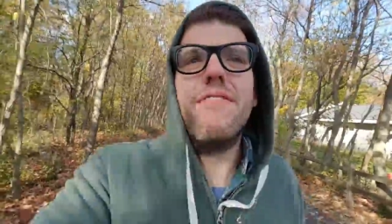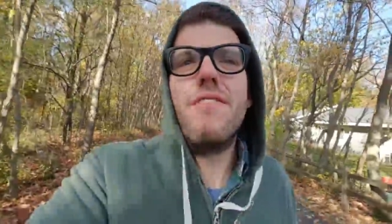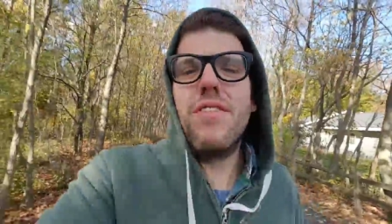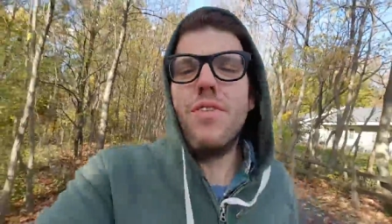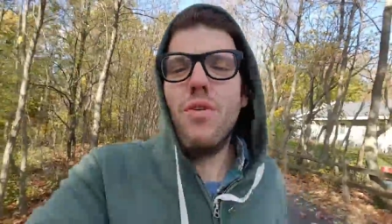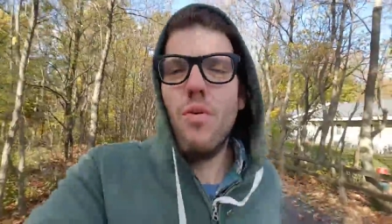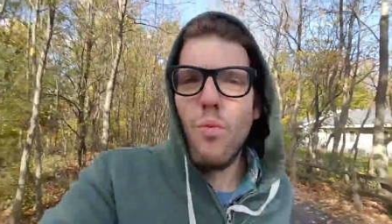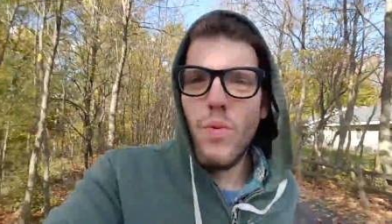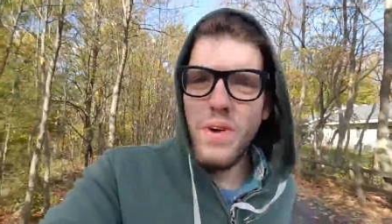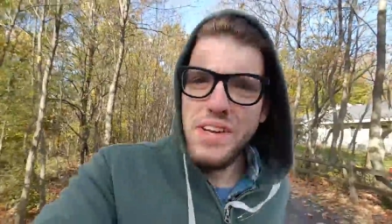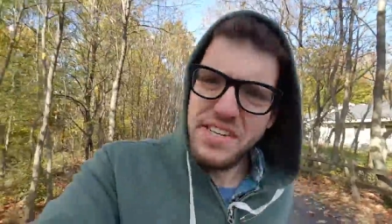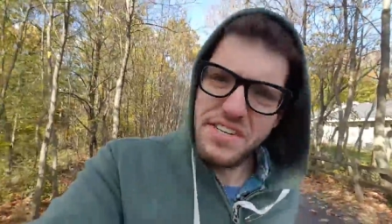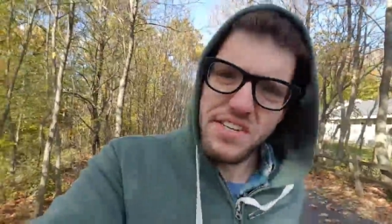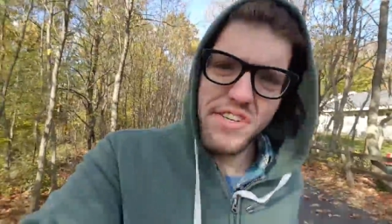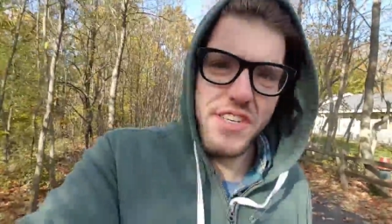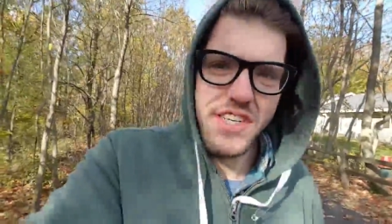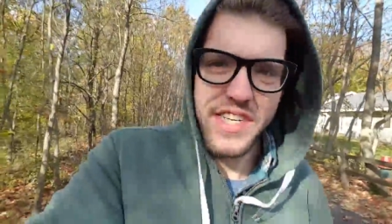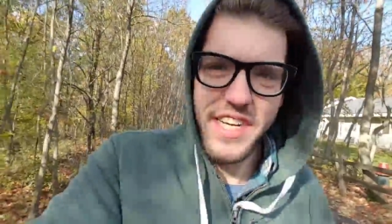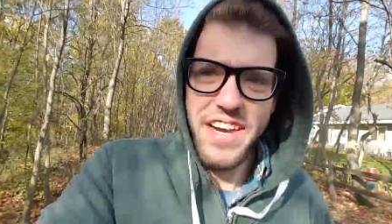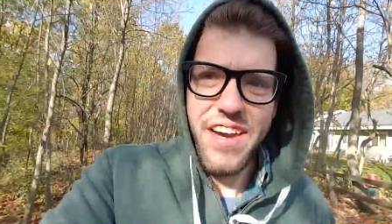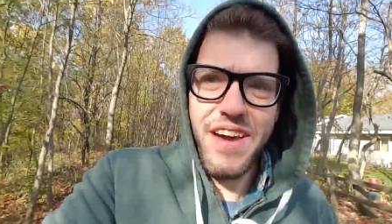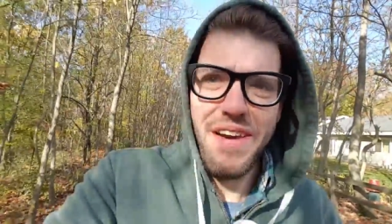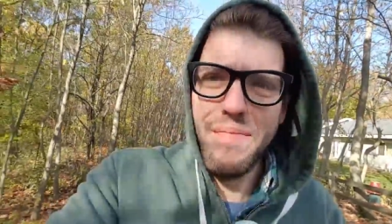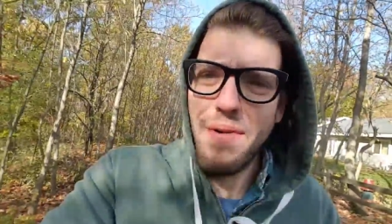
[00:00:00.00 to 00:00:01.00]
for the winter
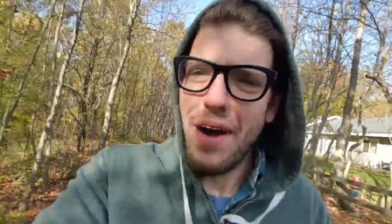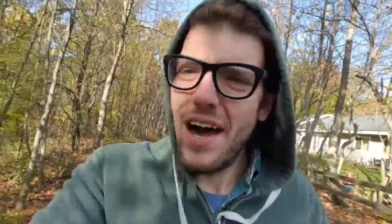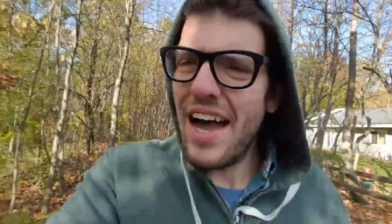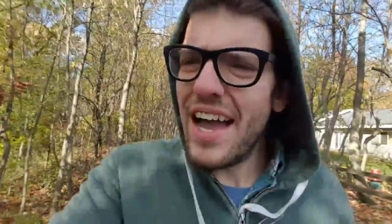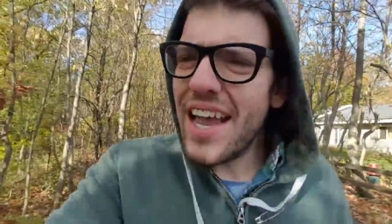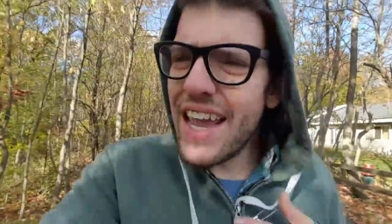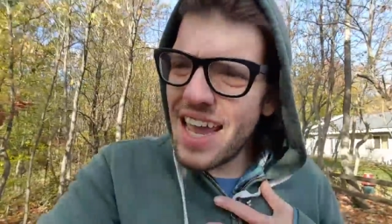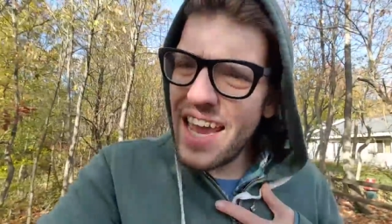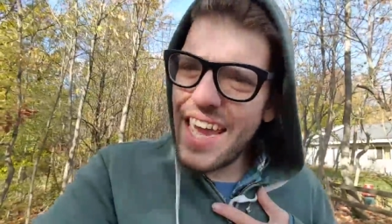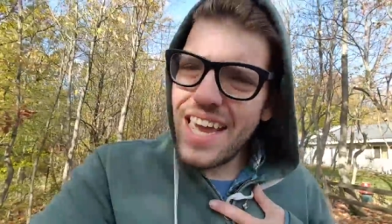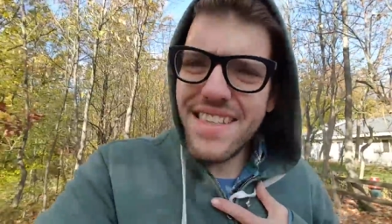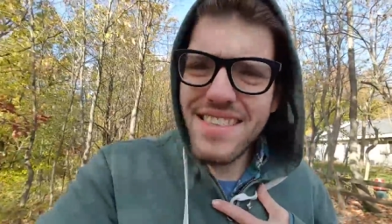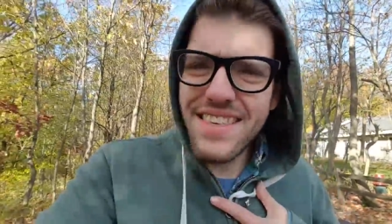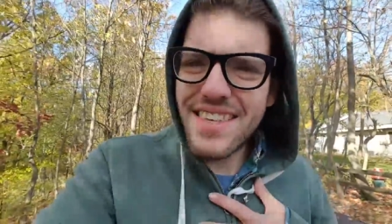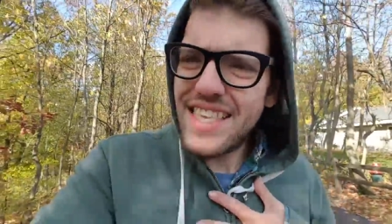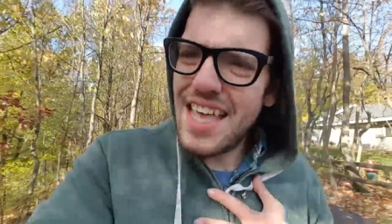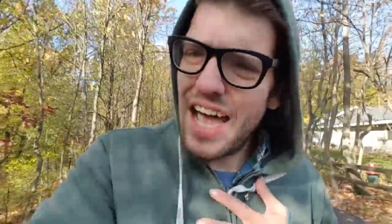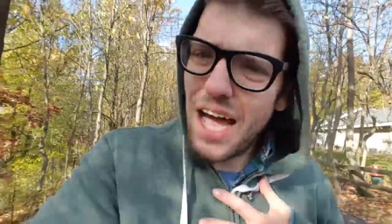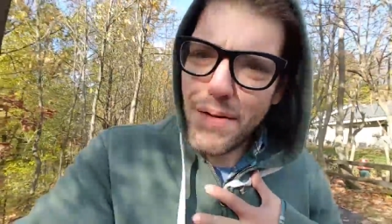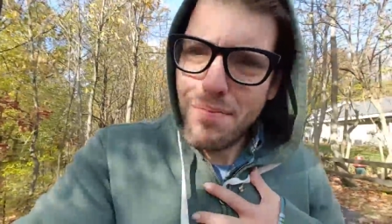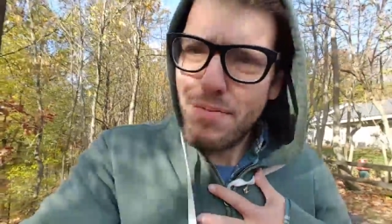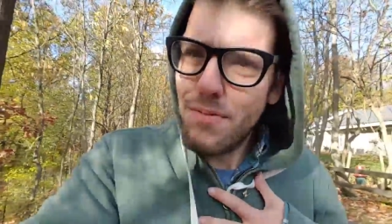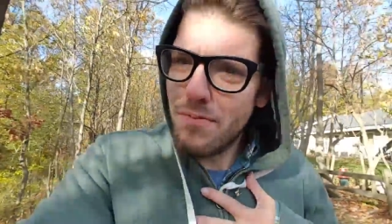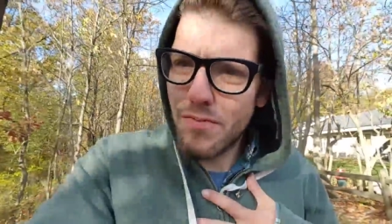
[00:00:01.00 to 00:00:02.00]
time. I can't
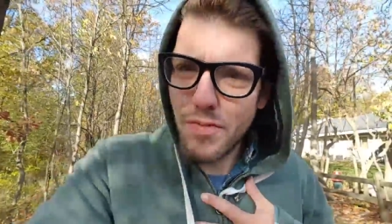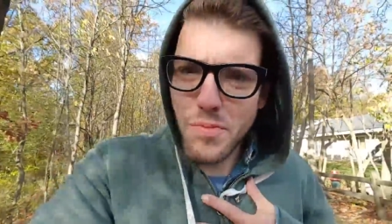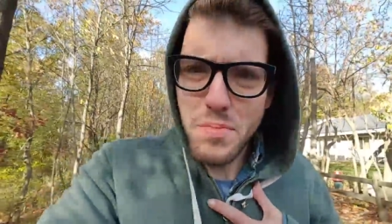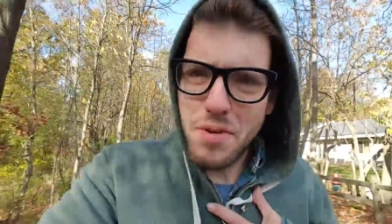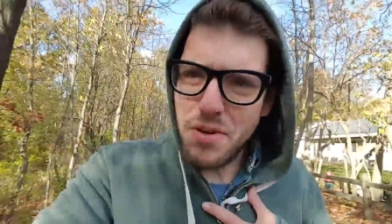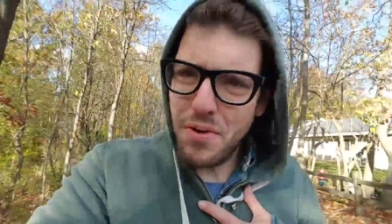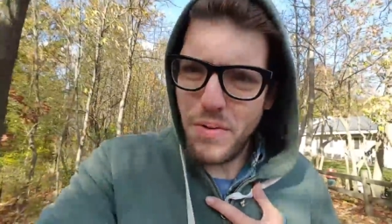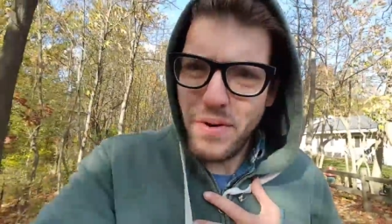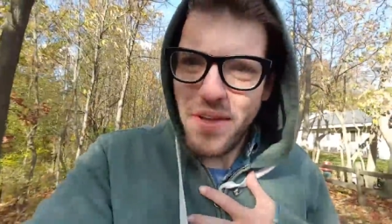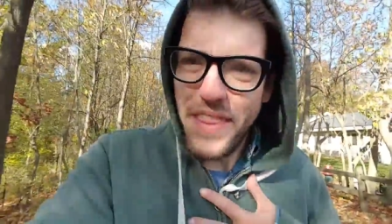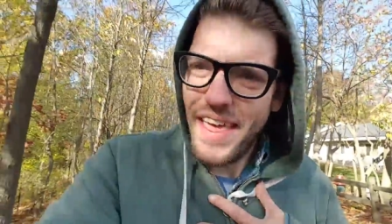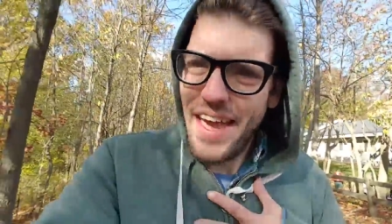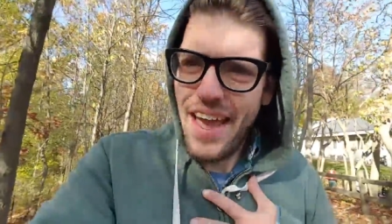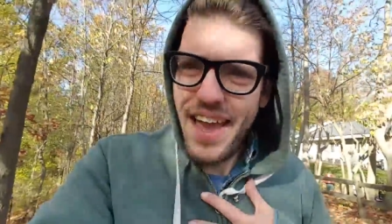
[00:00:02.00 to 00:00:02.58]
stop them from doing